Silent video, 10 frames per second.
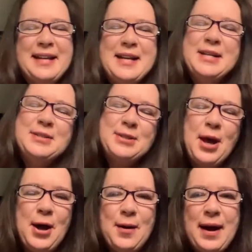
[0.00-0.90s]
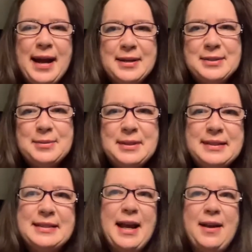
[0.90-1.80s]
So I also want to
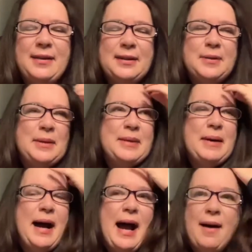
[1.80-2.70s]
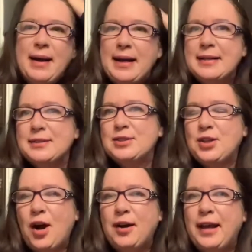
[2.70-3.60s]
tell you a little bit about how I got
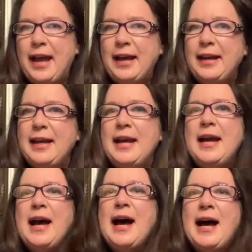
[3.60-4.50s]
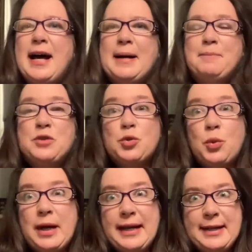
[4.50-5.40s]
started.
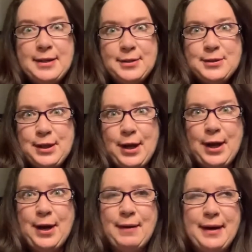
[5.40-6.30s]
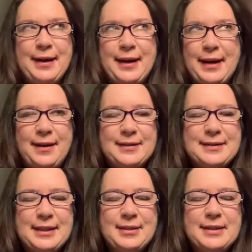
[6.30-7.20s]
20 years ago, I know it's like
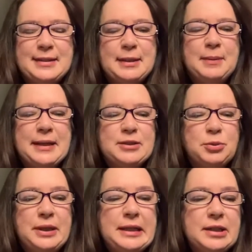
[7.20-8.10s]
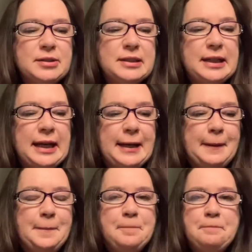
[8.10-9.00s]
crazy, but 20 years ago,
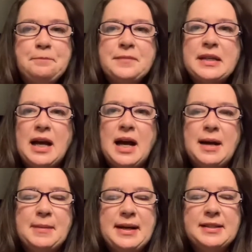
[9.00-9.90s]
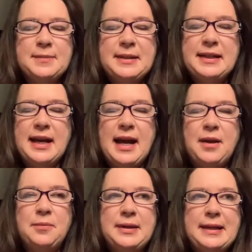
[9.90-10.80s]
my husband and I,
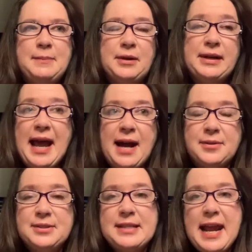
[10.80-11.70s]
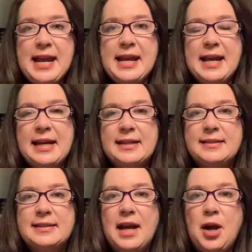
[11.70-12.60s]
we built a house and
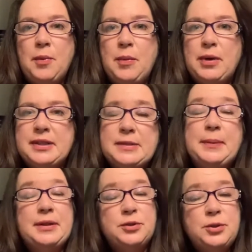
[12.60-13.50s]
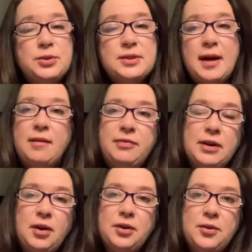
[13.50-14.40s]
we wanted to put new stuff in our
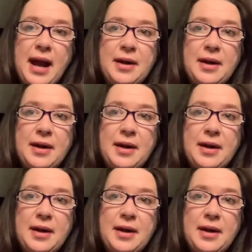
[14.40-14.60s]
new house.